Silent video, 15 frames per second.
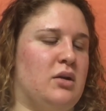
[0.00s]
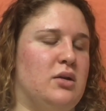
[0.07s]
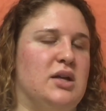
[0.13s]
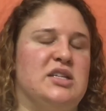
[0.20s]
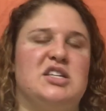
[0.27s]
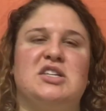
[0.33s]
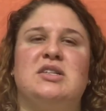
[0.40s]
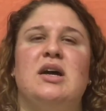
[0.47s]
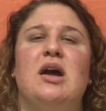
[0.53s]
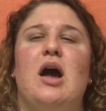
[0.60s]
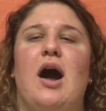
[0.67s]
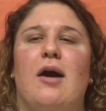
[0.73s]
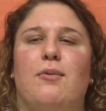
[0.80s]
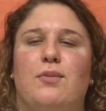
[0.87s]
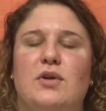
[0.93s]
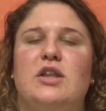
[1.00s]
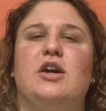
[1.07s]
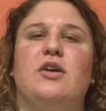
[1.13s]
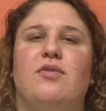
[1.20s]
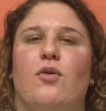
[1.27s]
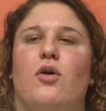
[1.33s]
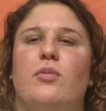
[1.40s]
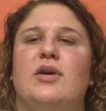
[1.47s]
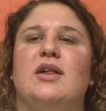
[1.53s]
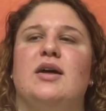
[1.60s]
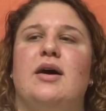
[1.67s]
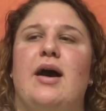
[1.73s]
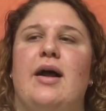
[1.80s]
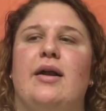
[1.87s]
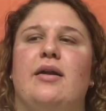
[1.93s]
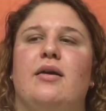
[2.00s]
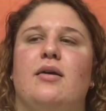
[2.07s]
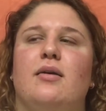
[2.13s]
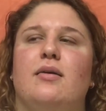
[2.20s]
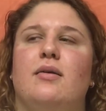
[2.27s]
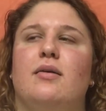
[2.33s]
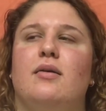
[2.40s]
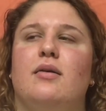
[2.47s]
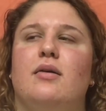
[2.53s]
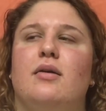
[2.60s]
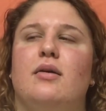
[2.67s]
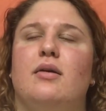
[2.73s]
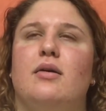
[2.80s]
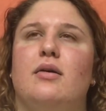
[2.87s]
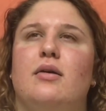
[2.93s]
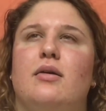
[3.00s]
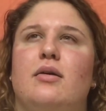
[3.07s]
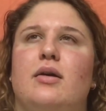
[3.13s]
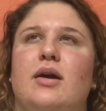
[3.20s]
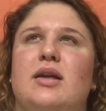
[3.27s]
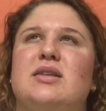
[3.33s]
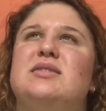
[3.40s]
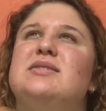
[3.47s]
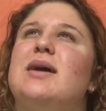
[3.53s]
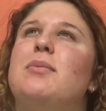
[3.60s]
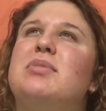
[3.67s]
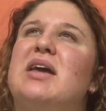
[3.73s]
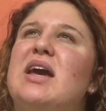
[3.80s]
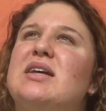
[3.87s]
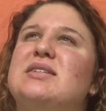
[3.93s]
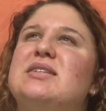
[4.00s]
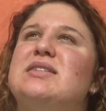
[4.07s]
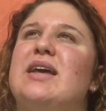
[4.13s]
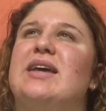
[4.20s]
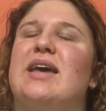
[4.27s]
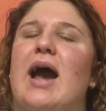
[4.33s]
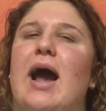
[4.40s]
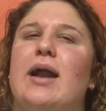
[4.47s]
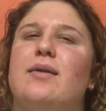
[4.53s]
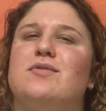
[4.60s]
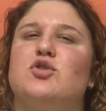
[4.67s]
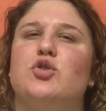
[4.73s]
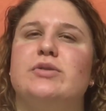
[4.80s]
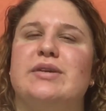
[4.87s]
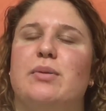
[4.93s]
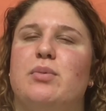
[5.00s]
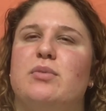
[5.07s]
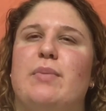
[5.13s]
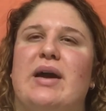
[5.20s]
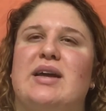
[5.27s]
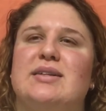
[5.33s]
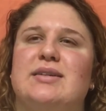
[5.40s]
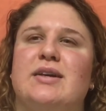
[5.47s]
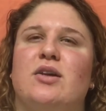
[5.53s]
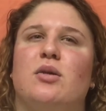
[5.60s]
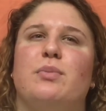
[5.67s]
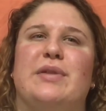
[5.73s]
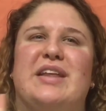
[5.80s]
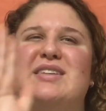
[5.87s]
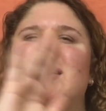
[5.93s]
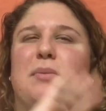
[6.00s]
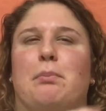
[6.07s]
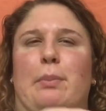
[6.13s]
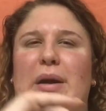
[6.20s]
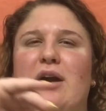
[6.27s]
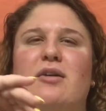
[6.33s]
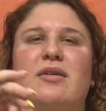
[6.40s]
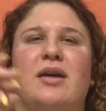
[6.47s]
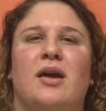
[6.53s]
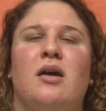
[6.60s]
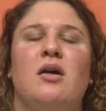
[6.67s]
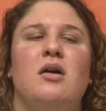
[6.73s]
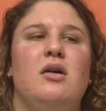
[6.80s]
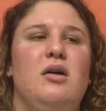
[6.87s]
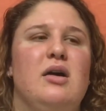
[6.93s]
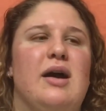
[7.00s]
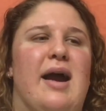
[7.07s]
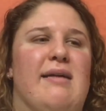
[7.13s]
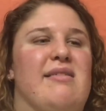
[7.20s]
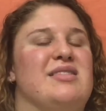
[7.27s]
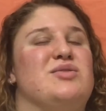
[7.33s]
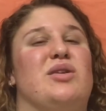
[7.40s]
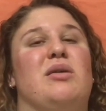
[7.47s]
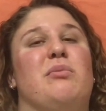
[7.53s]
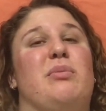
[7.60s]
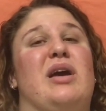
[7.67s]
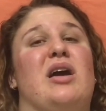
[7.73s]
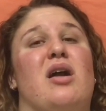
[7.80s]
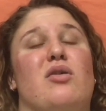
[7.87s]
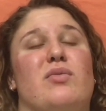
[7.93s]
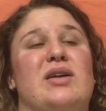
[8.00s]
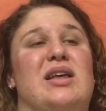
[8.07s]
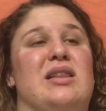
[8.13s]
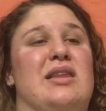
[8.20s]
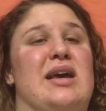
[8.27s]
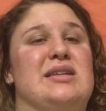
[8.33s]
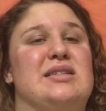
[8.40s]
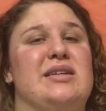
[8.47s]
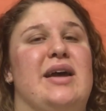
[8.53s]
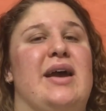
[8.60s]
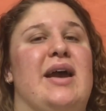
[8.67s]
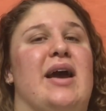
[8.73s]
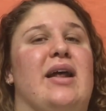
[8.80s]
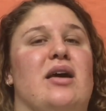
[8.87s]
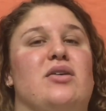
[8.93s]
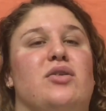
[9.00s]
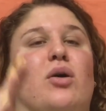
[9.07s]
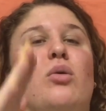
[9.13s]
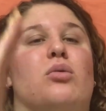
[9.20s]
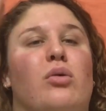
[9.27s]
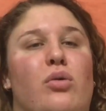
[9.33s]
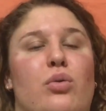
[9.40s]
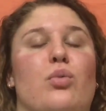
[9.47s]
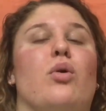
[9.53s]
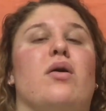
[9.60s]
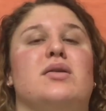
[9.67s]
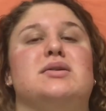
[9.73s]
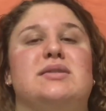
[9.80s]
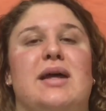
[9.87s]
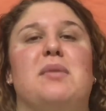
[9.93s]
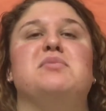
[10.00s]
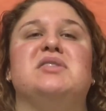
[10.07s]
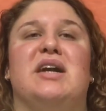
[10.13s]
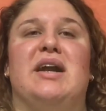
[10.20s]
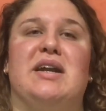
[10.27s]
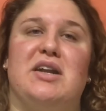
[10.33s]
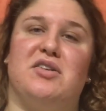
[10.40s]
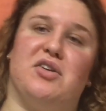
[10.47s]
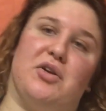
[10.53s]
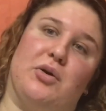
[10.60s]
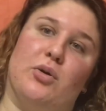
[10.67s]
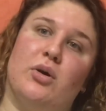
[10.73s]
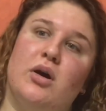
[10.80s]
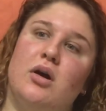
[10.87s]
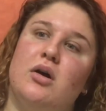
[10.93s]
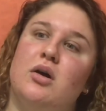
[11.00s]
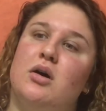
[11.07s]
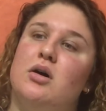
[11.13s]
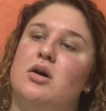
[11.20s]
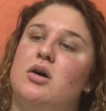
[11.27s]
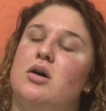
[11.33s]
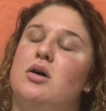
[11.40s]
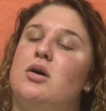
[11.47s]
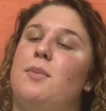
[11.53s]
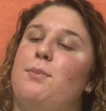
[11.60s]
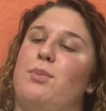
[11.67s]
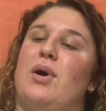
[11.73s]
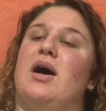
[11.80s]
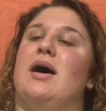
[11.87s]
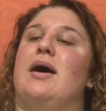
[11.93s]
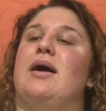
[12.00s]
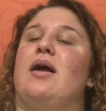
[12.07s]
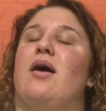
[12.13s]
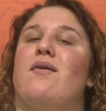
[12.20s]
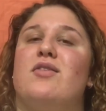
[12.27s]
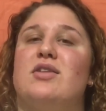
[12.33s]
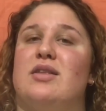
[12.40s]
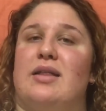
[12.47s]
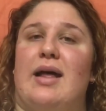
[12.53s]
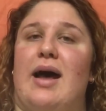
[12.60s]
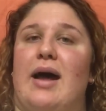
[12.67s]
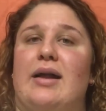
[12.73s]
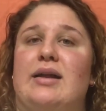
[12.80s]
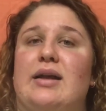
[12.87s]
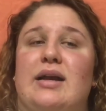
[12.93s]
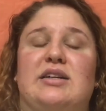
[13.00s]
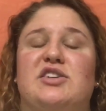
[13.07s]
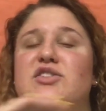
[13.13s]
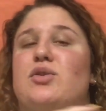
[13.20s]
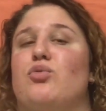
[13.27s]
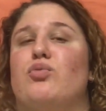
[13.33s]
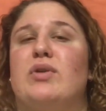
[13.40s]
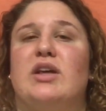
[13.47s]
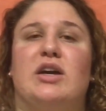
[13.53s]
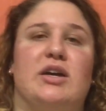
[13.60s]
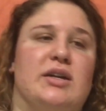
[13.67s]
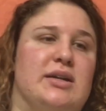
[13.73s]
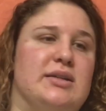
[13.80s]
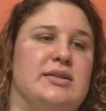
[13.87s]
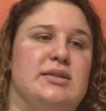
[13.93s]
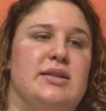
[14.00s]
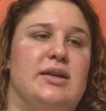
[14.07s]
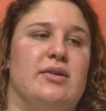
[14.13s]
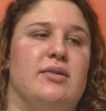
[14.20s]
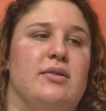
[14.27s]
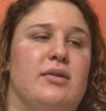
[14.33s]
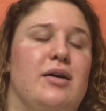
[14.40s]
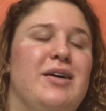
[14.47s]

it's just a really good formula, and in some cases it kind of screws up with my concealer, but that's like barely, and that's when I'm being on a really lazy day and I don't go through all the steps that I need to do. But other than that, it's just a really good concealer.